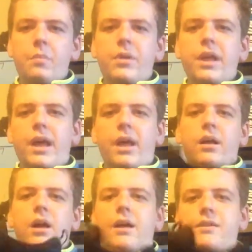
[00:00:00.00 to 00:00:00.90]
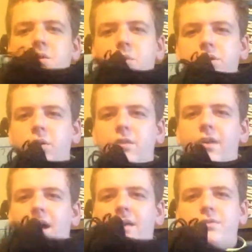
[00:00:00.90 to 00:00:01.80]
But yeah, these are
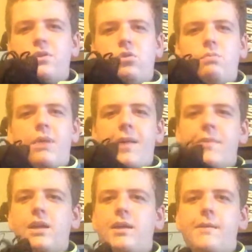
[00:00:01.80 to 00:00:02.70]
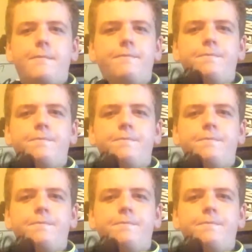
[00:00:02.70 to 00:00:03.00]
$125, so maybe